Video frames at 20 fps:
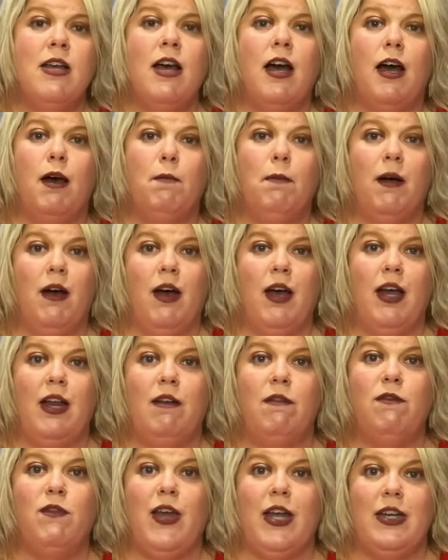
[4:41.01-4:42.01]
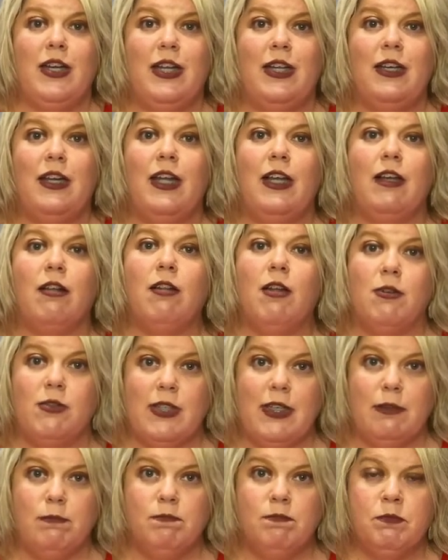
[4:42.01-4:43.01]
upon funding and
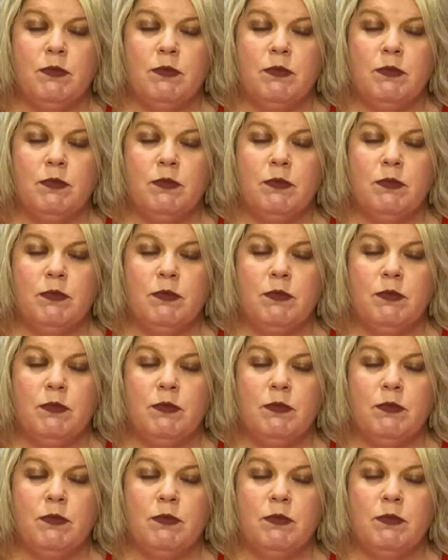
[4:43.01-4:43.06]
closing.